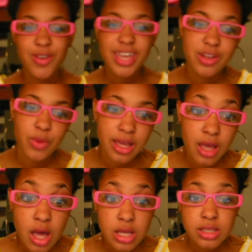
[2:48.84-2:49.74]
Thank you.
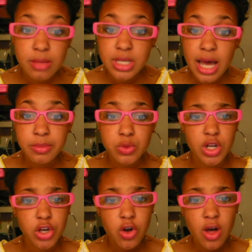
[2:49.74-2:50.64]
Anyway,
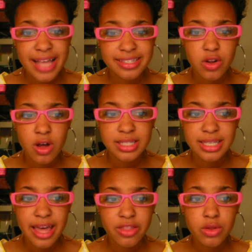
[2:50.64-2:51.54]
sometimes when a girl has it
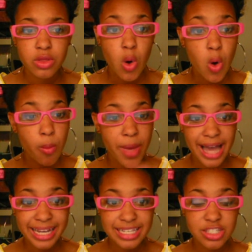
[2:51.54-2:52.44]
all together, the whole
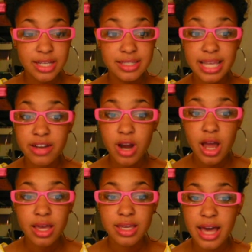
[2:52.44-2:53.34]
package,
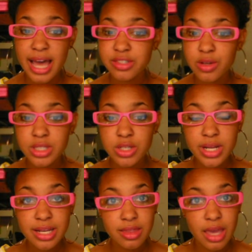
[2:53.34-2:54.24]
etc., guys
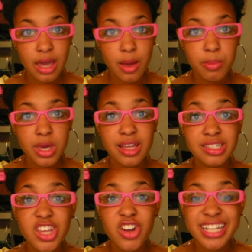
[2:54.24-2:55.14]
don't do anything
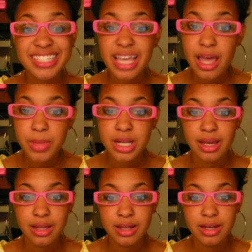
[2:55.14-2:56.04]
because they're
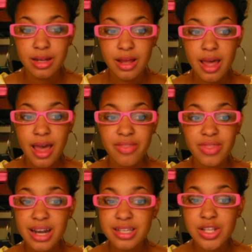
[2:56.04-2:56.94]
intimidated.
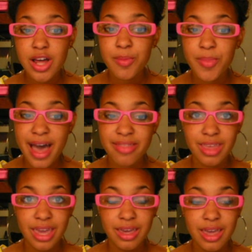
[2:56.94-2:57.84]
And that is not a
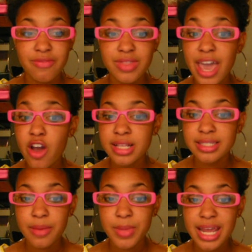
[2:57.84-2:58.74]
bad thing. If they are
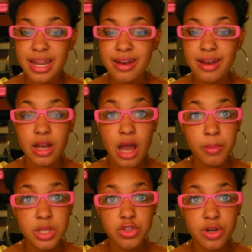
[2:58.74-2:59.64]
intimidated and
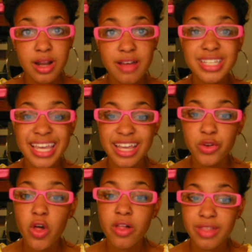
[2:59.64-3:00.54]
not mature enough to
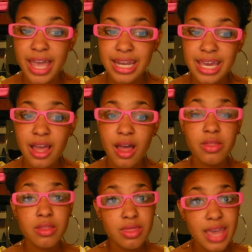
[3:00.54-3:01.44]
handle a lady,
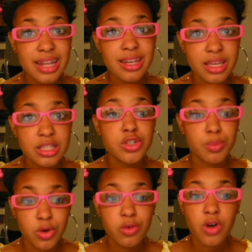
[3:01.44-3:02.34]
then they
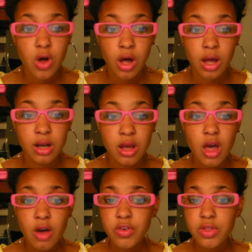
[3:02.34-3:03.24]
need to move on.
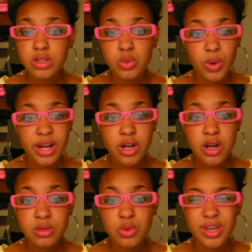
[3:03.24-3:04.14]
For those
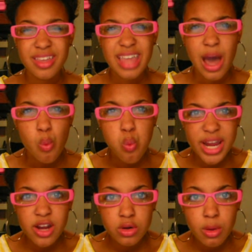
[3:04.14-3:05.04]
weirdos who get
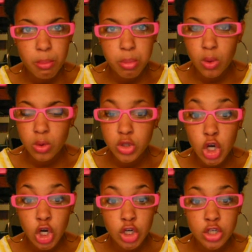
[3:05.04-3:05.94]
that weird,
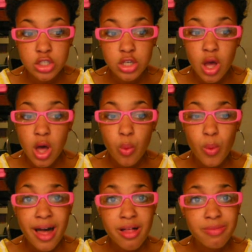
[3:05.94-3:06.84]
bold urge,
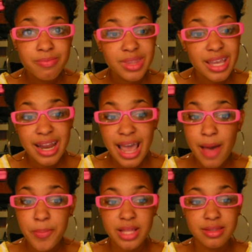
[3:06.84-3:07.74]
well, it
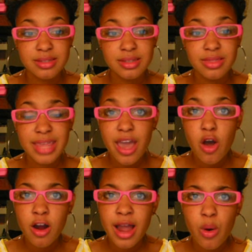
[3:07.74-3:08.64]
happens.
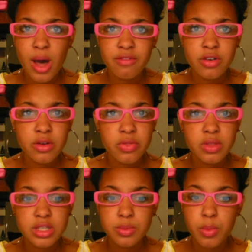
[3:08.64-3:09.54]
They are, however,
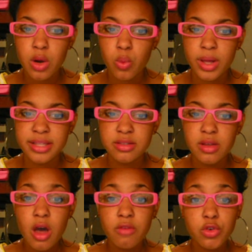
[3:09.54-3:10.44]
the smart
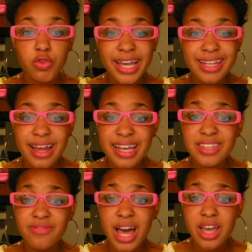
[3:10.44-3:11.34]
ones. For
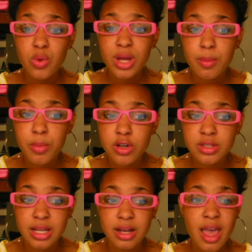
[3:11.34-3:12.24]
recognizing value in a
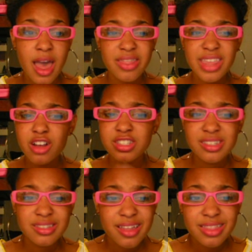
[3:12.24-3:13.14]
person. They are
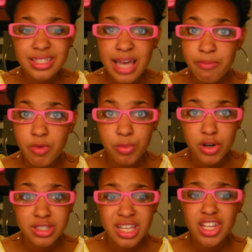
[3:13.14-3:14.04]
just not the type
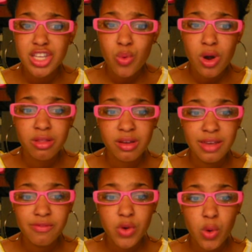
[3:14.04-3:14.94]
of person you are
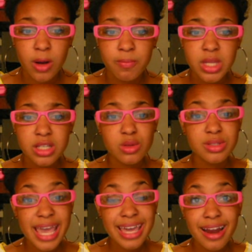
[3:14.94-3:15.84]
looking for.
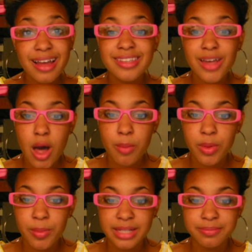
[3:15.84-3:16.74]
So take it as a
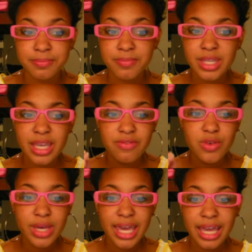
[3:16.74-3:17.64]
compliment,
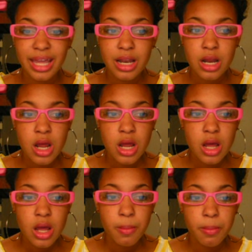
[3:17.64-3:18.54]
if you can,
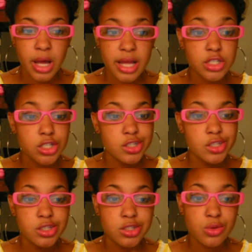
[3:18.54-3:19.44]
but
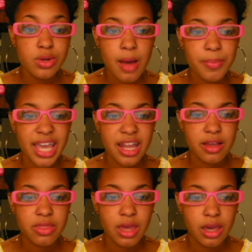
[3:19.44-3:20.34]
do not
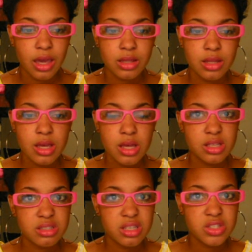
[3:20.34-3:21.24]
panic thinking,
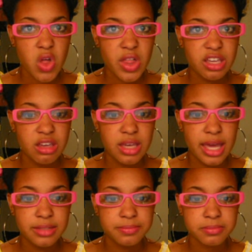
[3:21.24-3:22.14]
is this all I
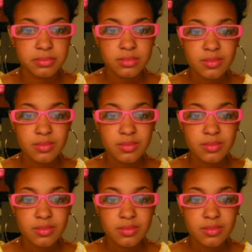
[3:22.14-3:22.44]
can get?